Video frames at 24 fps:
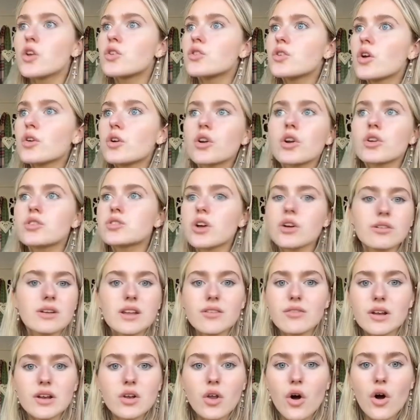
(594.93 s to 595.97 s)
No, don't
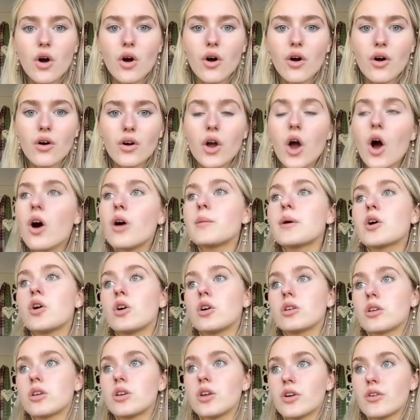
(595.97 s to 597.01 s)
leave it long. Oh my
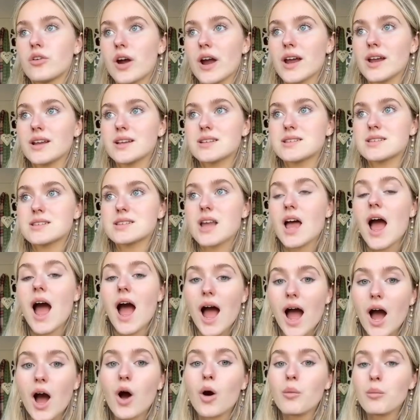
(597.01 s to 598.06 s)
God, no, Grace.
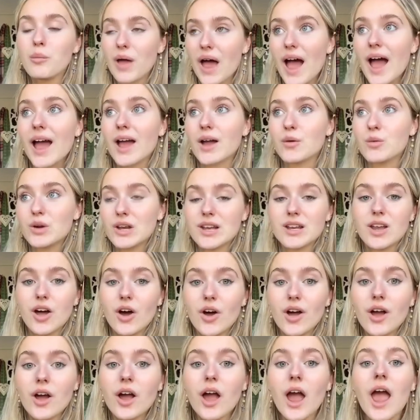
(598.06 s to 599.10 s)
How peng would it
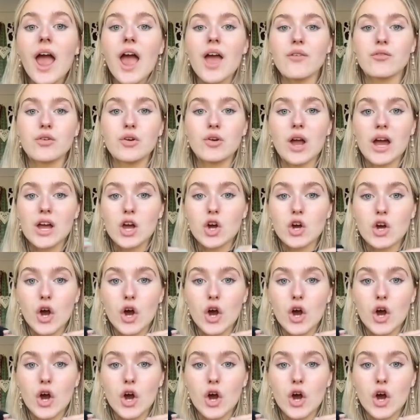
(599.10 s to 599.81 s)
look if you like